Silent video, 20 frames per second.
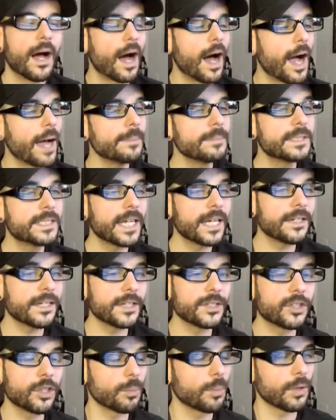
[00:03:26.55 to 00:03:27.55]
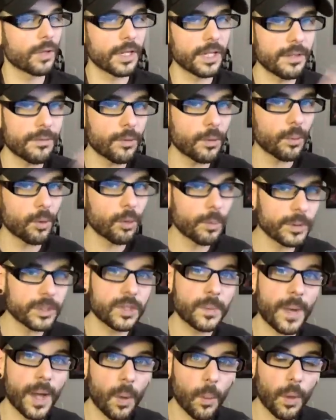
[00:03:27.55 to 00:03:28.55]
I'm tending to believe the
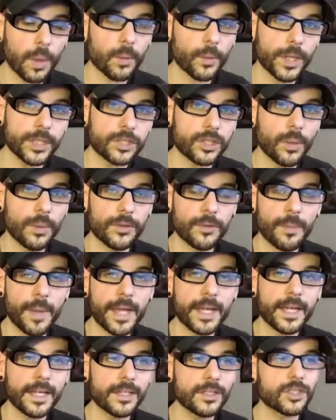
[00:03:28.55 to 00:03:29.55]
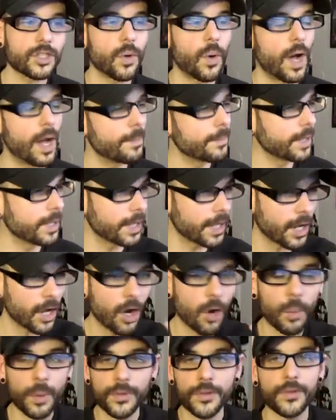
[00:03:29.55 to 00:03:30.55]
rumors about what Retro is making, so I'm going to
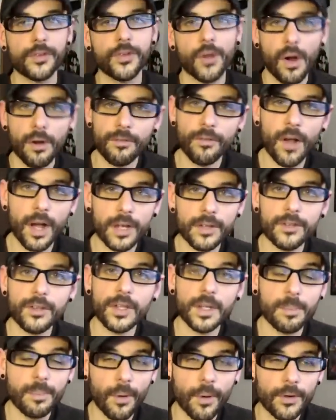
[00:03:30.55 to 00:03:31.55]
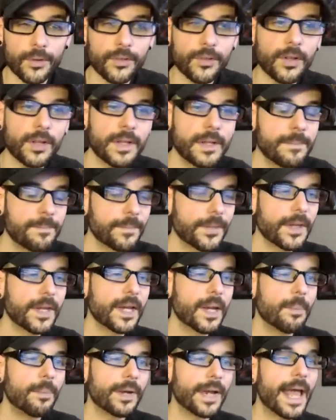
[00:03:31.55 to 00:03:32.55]
go with the Star Fox thing personally.
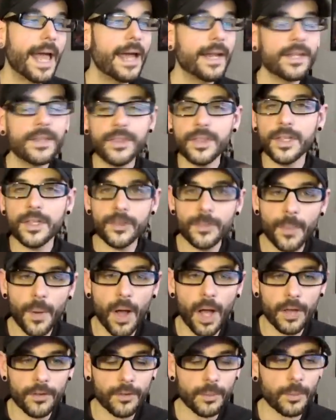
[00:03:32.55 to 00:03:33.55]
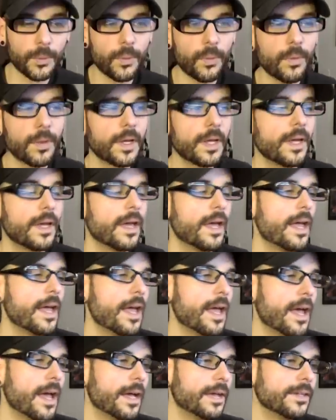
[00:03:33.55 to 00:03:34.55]
But anything is possible.
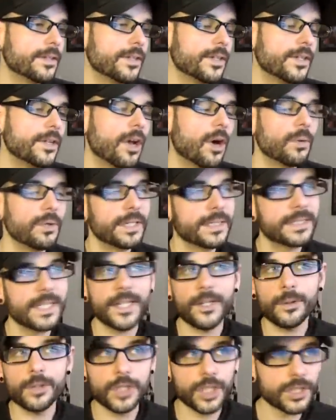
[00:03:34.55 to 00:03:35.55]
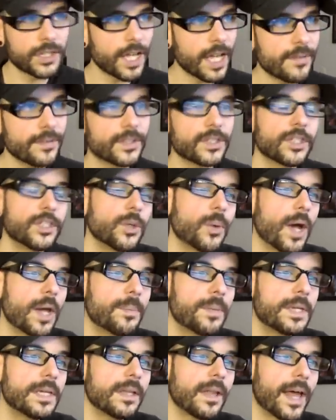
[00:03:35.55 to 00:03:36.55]
And, you know, Nintendo just gave us a new
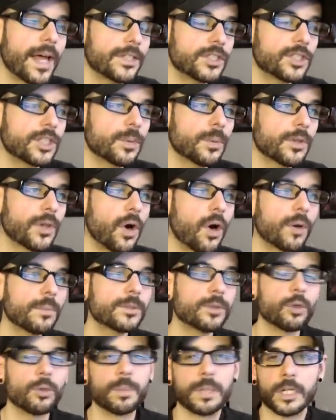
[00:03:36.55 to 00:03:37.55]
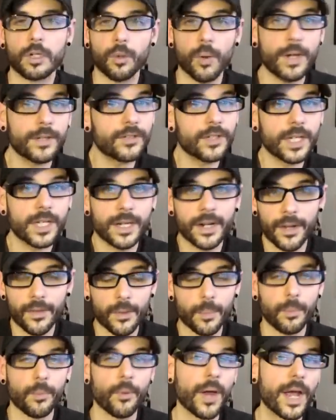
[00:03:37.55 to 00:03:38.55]
IP last year with ARMS. It would be great to get
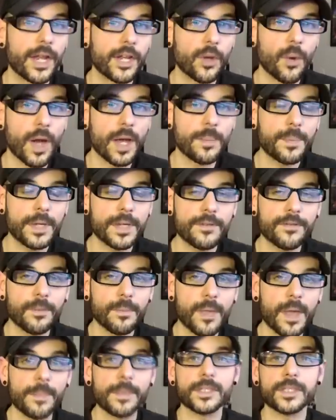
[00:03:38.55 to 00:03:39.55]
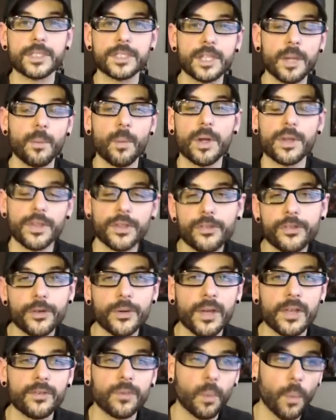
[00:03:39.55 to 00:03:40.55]
another brand new IP from them in some way this
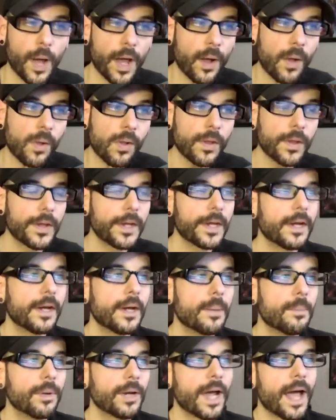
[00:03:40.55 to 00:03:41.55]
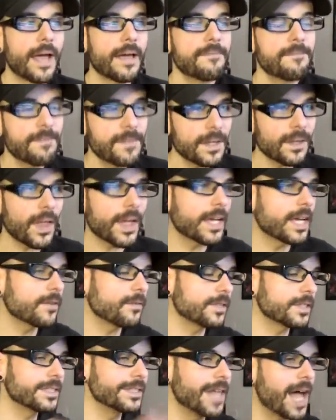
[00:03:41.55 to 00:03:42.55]
year as well. But I feel like
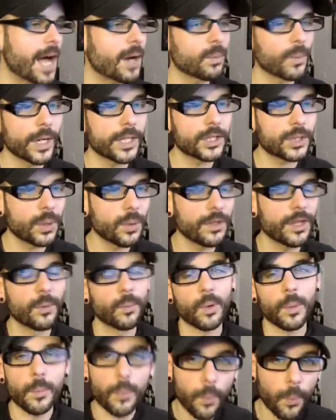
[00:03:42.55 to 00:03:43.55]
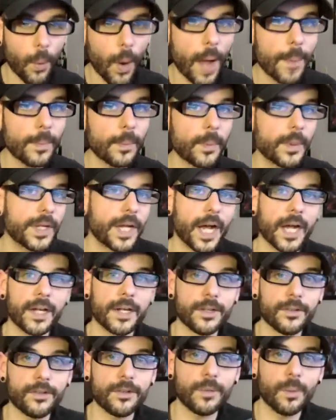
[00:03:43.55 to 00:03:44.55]
if it's not retro, then we're probably not
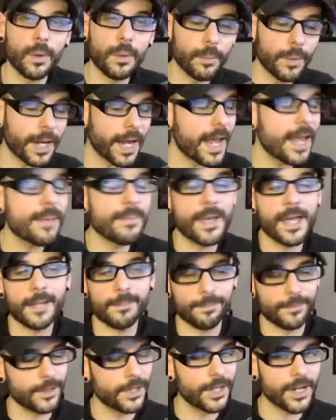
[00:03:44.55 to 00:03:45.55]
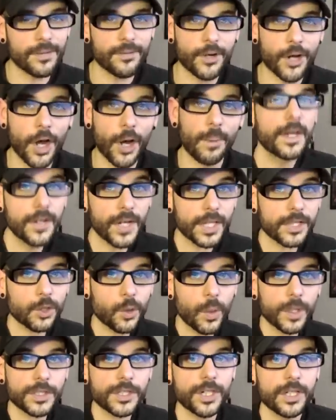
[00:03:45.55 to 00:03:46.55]
going to see one. But hey, man, you never know. Next
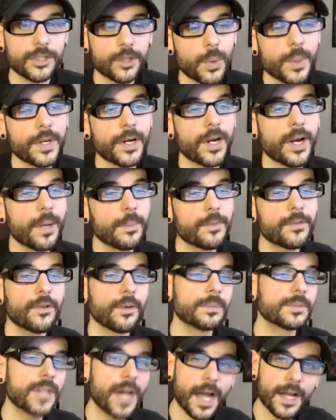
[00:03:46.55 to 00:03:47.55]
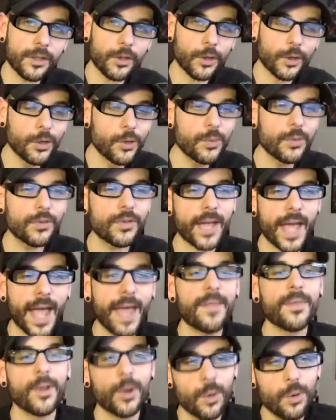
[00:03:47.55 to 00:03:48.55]
question on Twitter comes from Tyler Hoos
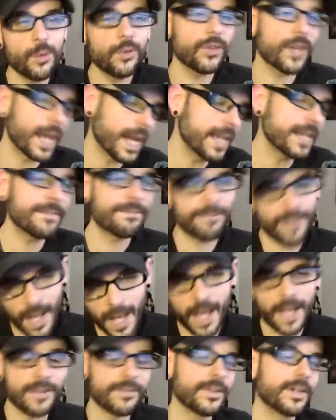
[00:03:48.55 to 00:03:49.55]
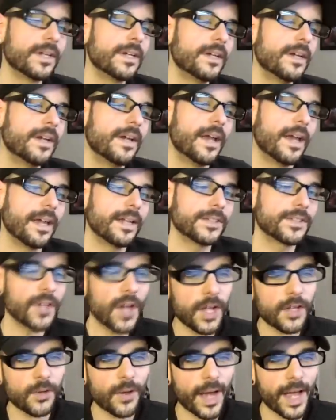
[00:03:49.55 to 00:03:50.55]
at the Hoos85. And
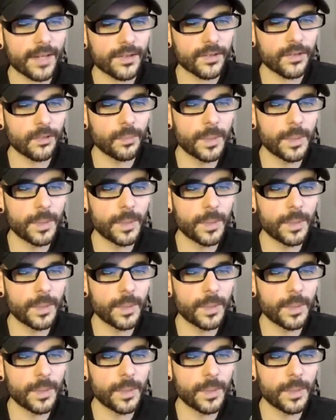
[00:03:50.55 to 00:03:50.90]
Tyler asks